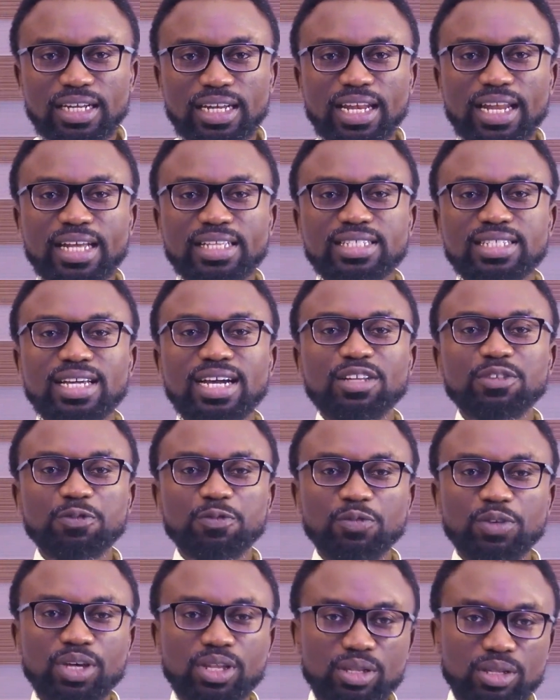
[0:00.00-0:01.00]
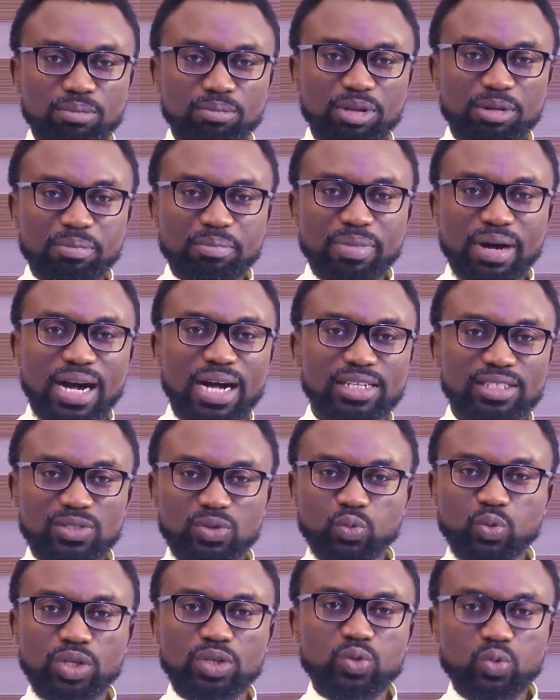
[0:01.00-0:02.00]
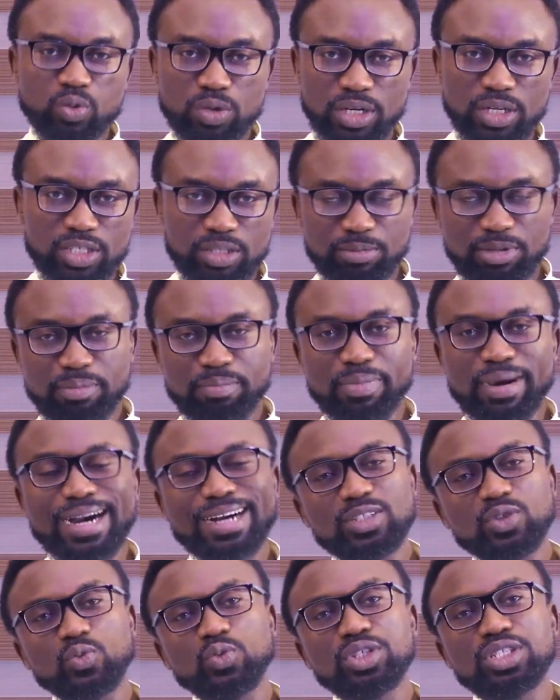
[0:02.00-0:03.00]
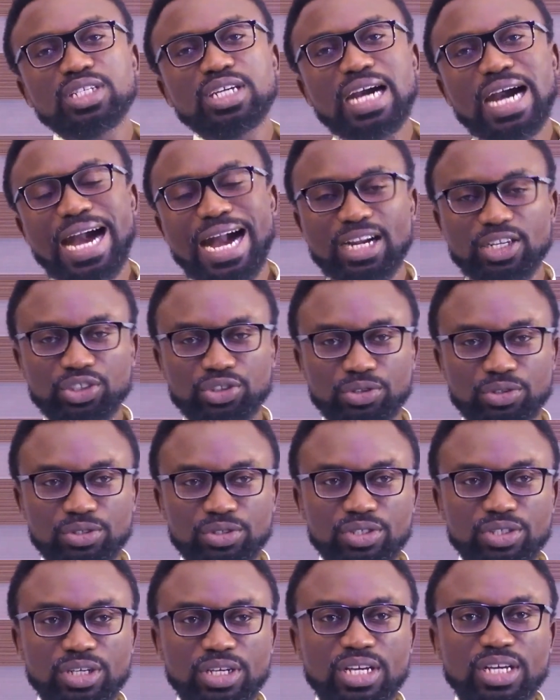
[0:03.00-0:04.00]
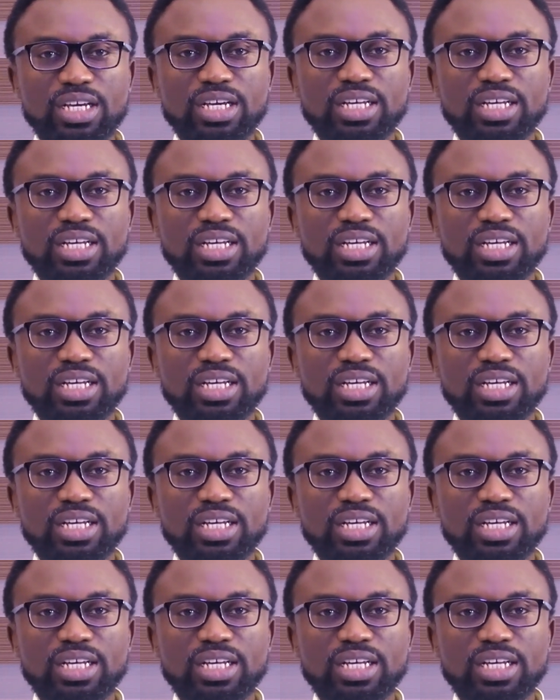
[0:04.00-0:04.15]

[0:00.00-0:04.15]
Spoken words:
let that faith be backed with works, be backed with actions.